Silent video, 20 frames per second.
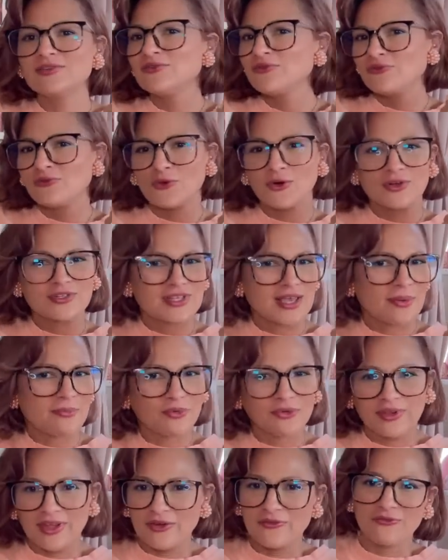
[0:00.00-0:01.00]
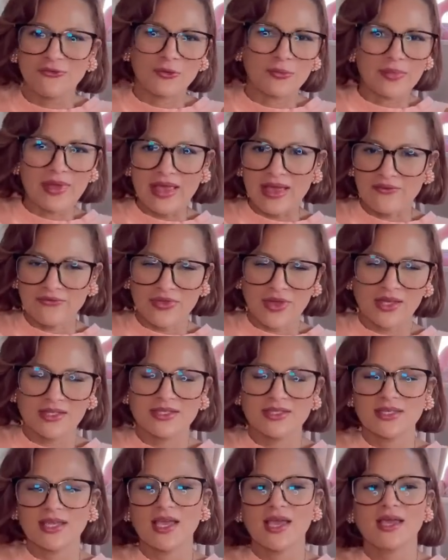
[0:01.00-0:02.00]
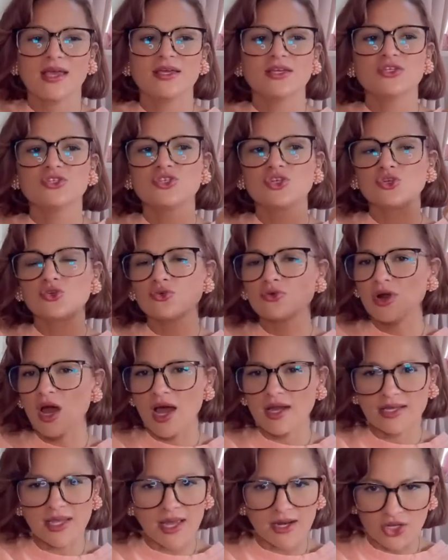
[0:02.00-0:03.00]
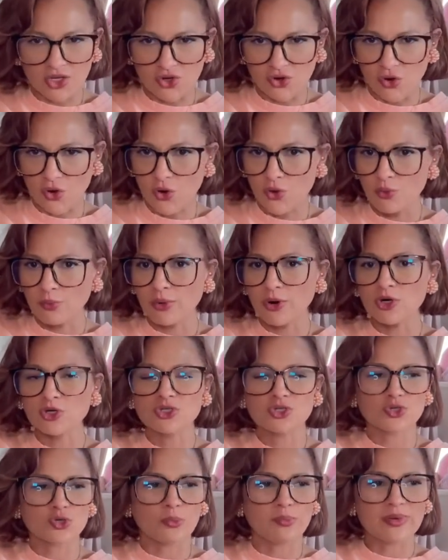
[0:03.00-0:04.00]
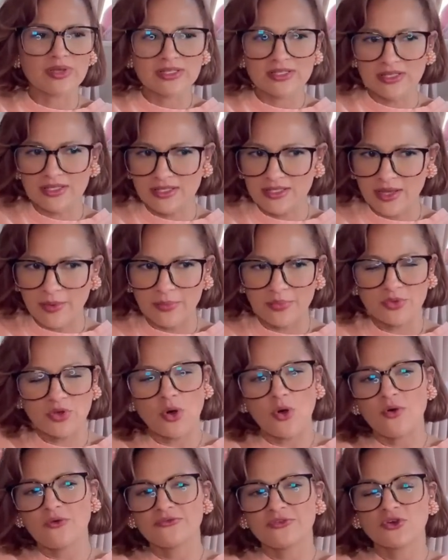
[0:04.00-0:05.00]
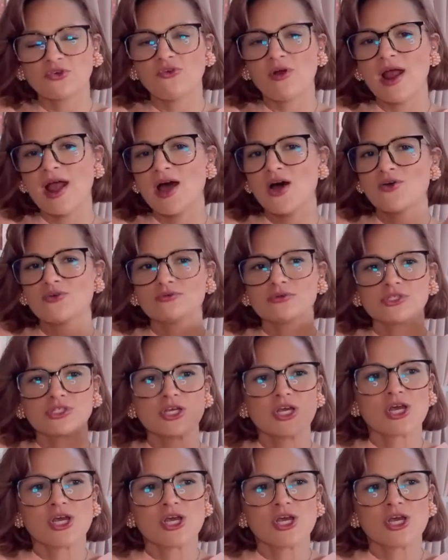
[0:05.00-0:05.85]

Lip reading: For example, like for me, if that's the case, you're not getting your own personal business up off the ground.